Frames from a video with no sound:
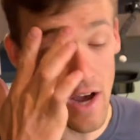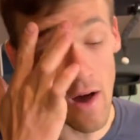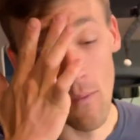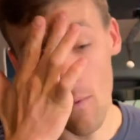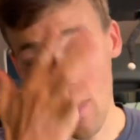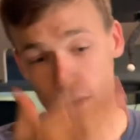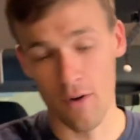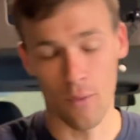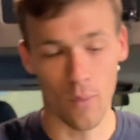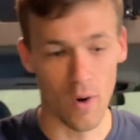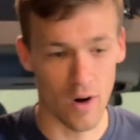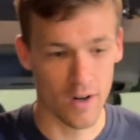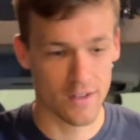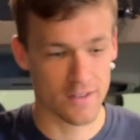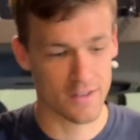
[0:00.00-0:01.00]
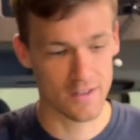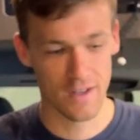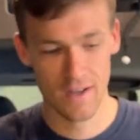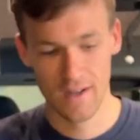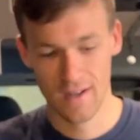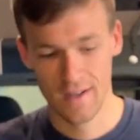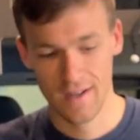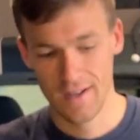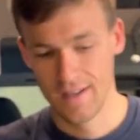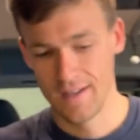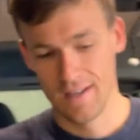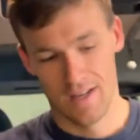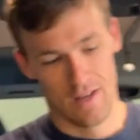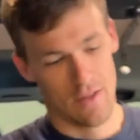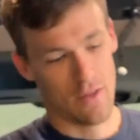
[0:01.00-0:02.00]
hot water works.
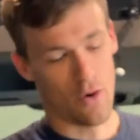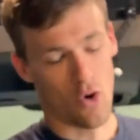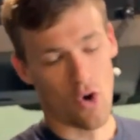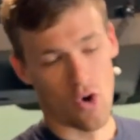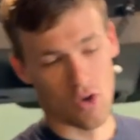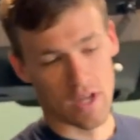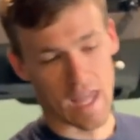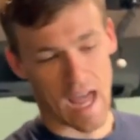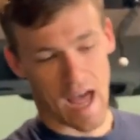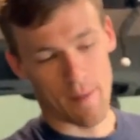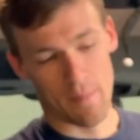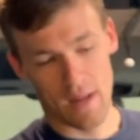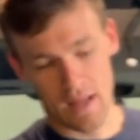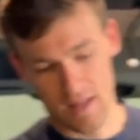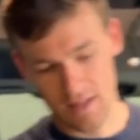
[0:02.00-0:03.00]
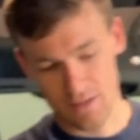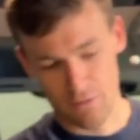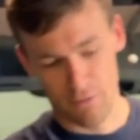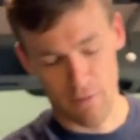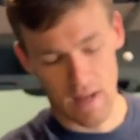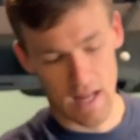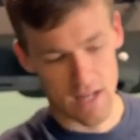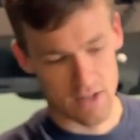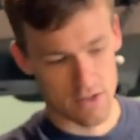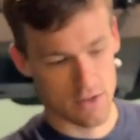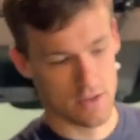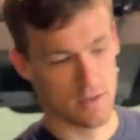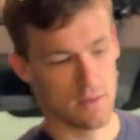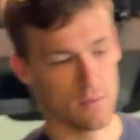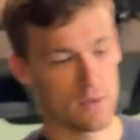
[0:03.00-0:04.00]
The whole cabinet is
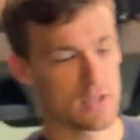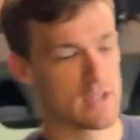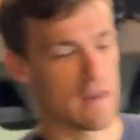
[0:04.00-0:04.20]
finished. We just